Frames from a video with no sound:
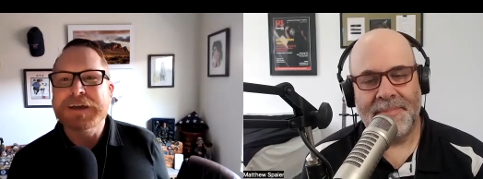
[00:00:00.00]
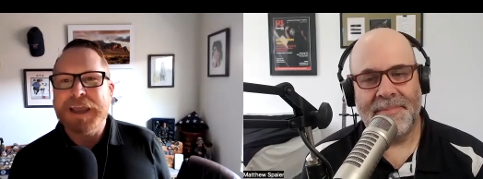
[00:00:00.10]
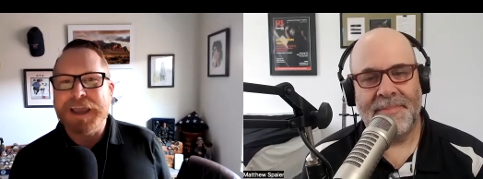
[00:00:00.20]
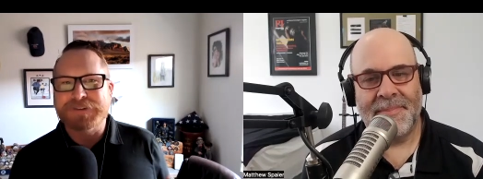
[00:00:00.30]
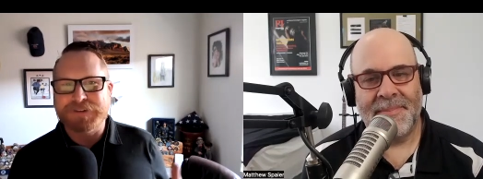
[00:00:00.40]

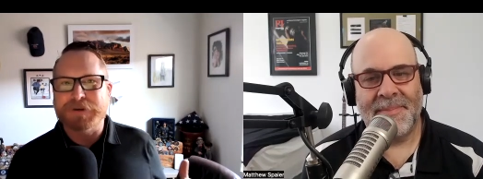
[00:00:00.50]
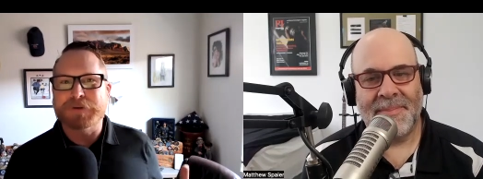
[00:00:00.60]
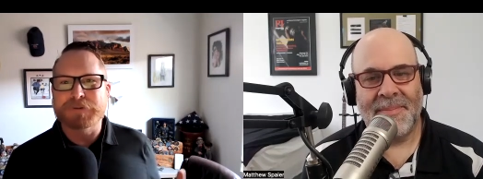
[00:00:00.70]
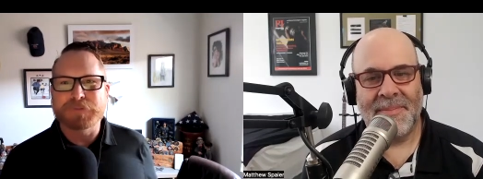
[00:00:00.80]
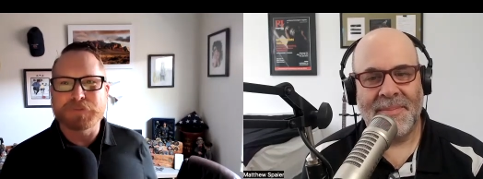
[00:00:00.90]
Speaker 1: And
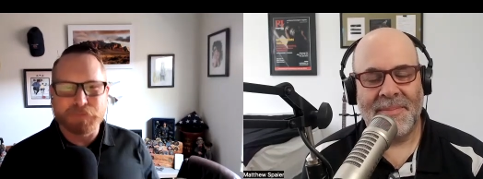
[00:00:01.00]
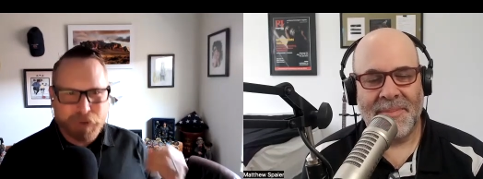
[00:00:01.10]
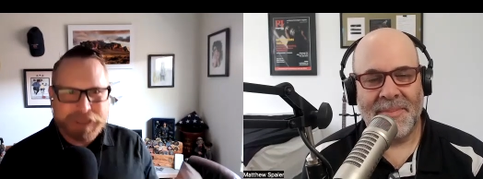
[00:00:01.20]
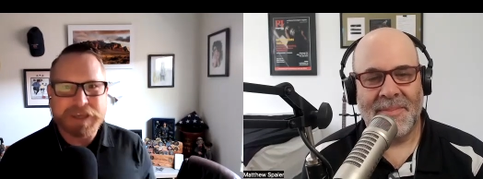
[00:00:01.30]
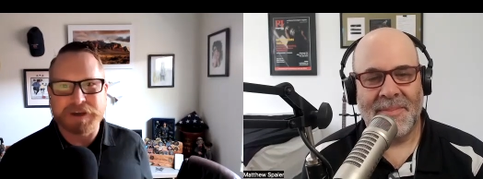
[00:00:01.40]
so
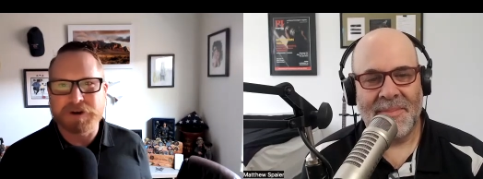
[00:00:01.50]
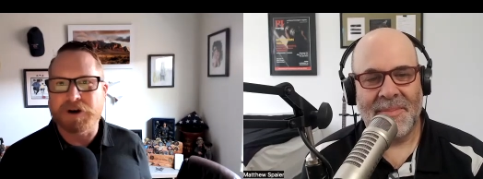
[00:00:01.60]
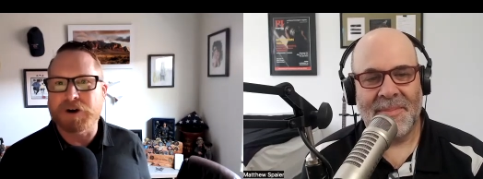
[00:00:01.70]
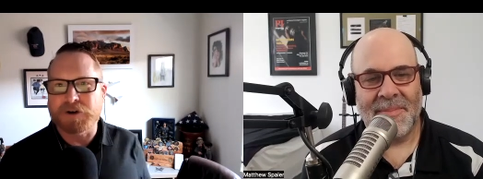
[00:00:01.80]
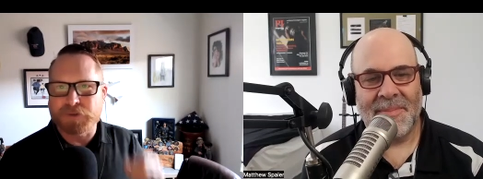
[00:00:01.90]
we get
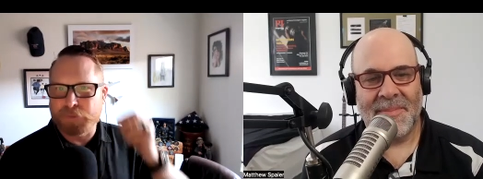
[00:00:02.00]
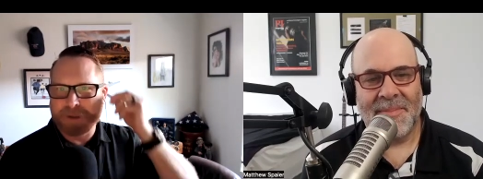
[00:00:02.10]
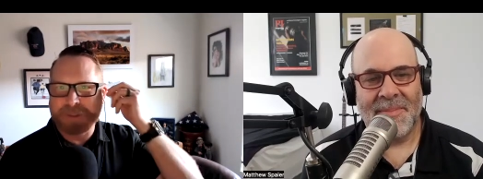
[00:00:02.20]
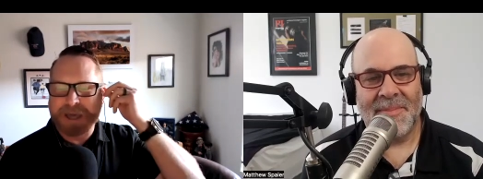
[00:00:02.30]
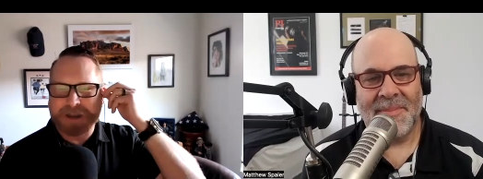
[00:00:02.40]
called
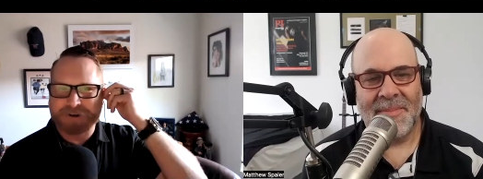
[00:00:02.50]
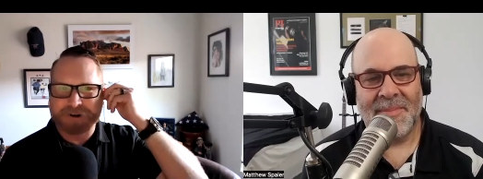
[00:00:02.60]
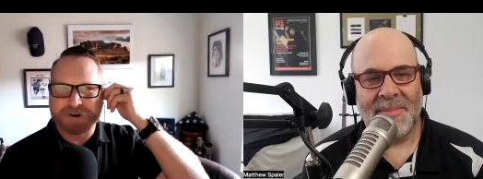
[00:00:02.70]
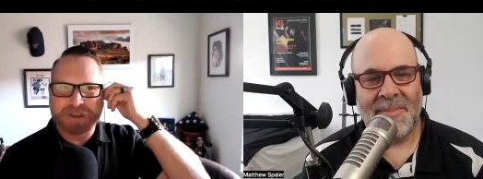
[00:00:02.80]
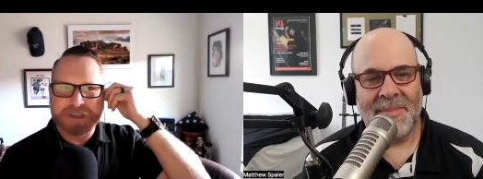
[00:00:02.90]
when that
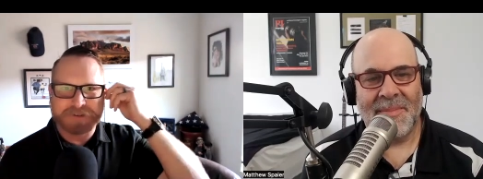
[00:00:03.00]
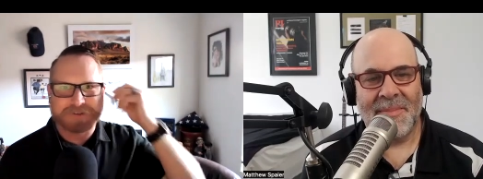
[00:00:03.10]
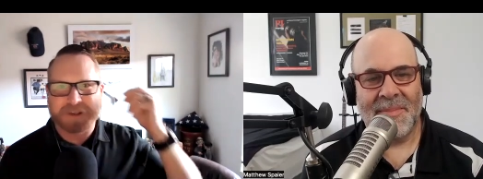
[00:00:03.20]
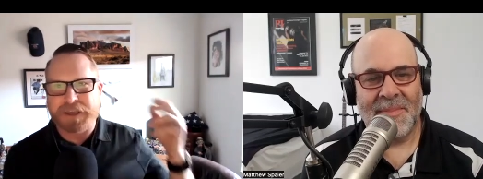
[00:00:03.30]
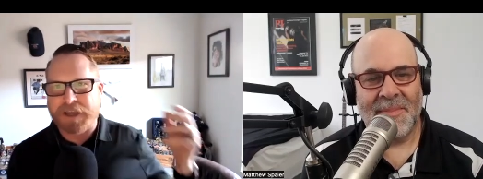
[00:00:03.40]
attorney is
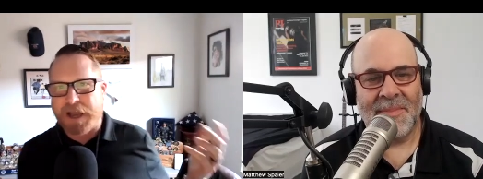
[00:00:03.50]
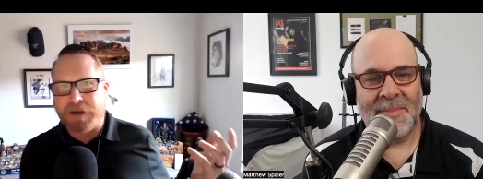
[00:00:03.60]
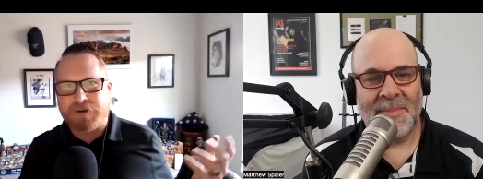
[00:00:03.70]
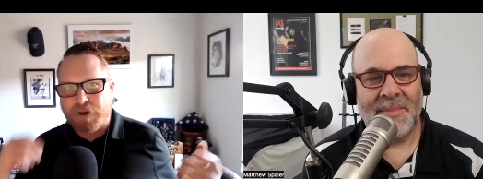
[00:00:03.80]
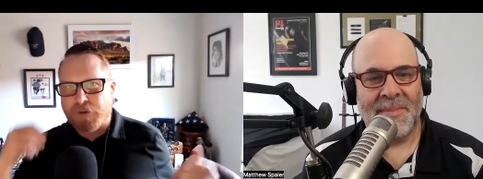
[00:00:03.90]
like, I
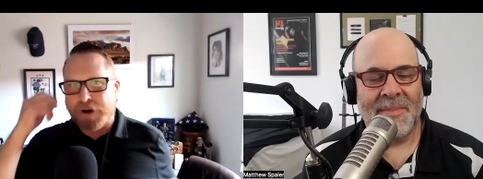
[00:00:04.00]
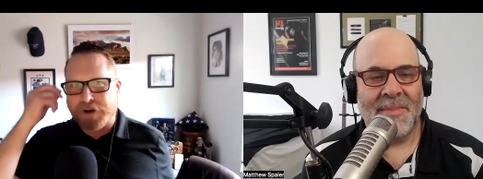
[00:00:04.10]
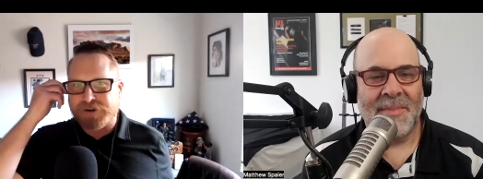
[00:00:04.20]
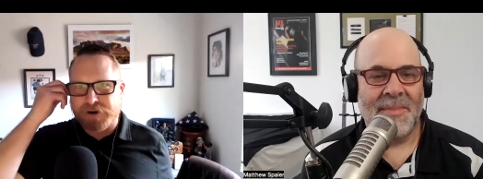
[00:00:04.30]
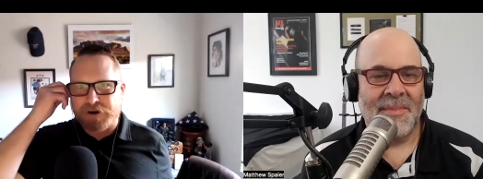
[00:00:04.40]
don't know where to
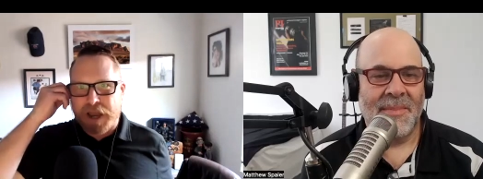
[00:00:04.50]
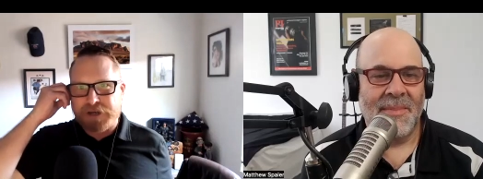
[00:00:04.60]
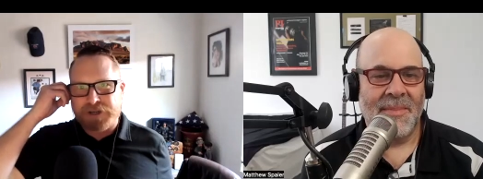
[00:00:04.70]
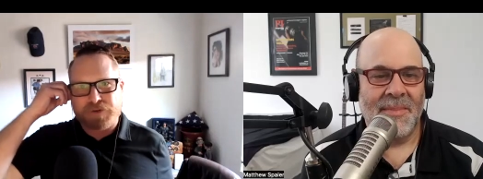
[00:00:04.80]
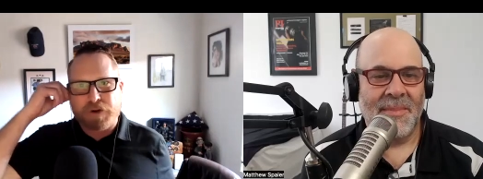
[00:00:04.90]
turn. I
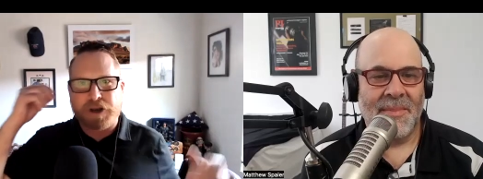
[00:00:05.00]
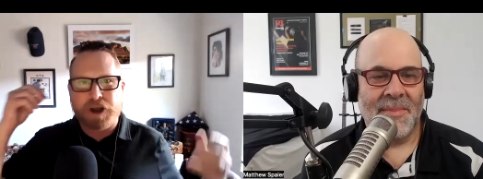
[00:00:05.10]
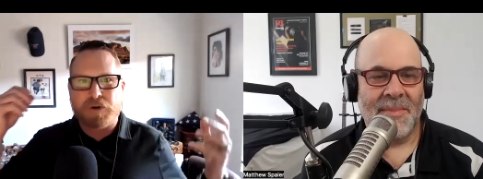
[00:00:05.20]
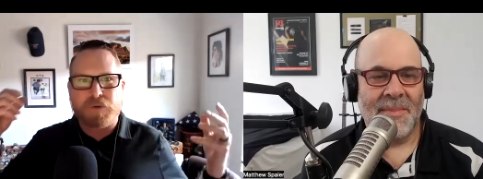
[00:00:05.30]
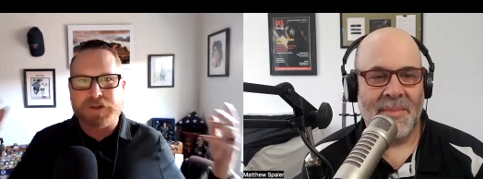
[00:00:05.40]
just want to
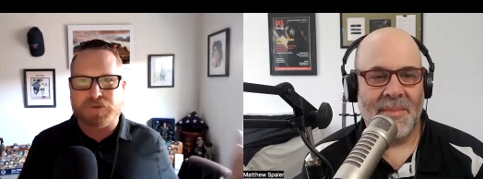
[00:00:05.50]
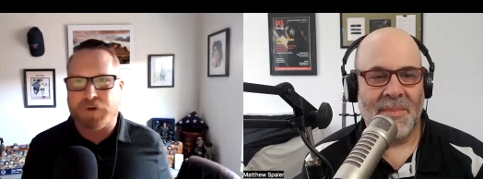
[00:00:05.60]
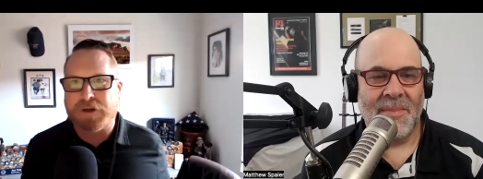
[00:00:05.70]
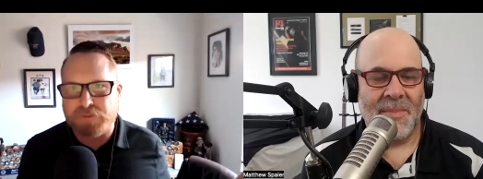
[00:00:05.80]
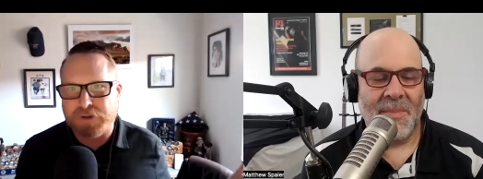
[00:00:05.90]
know what's
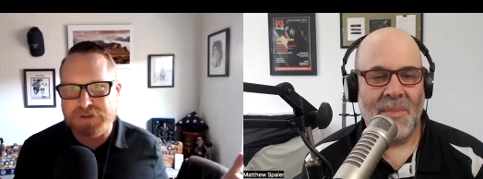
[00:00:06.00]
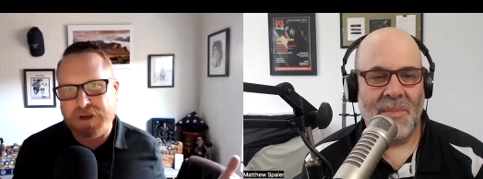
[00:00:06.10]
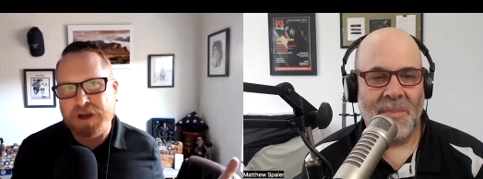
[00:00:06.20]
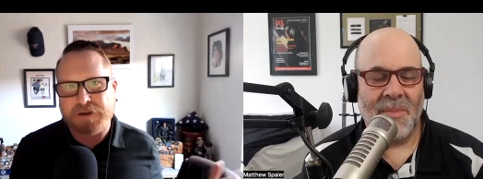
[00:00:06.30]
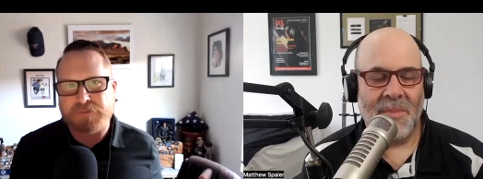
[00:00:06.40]
real and what's
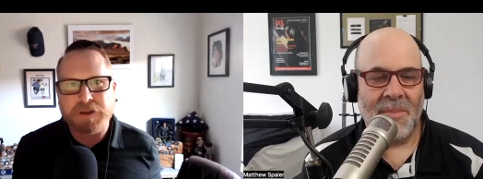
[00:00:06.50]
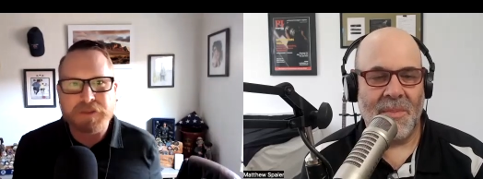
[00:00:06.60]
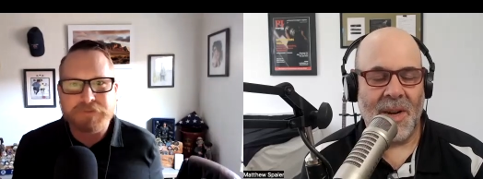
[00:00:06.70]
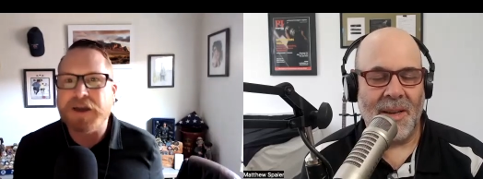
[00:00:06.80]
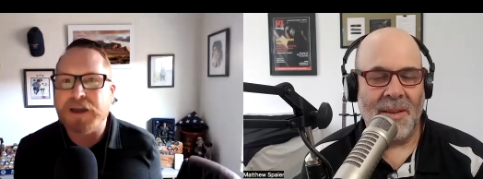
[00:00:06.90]
not. What are the
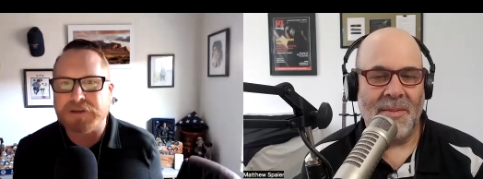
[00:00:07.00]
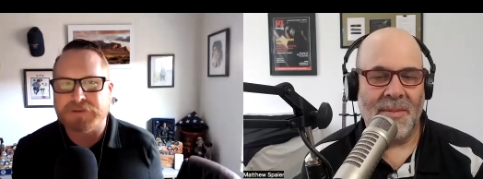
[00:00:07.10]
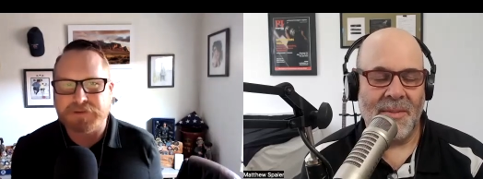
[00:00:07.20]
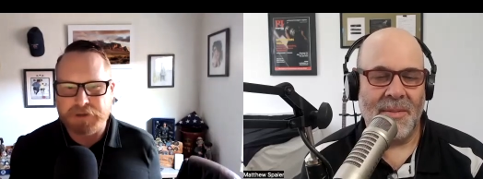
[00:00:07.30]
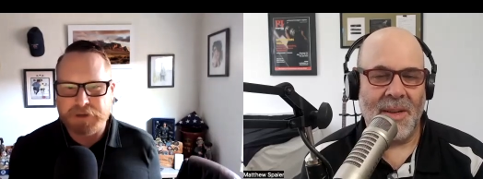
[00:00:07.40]

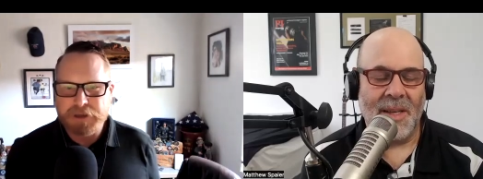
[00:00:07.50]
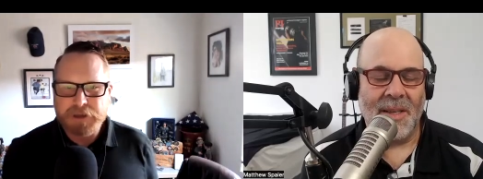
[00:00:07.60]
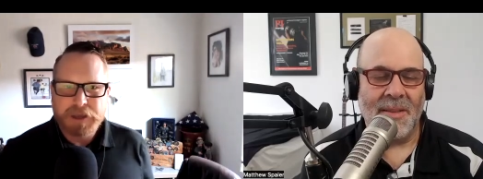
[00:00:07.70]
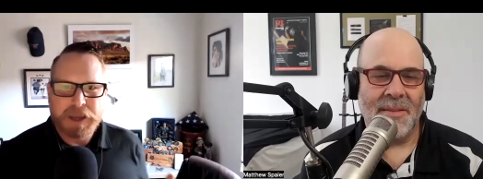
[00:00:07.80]
facts? Right.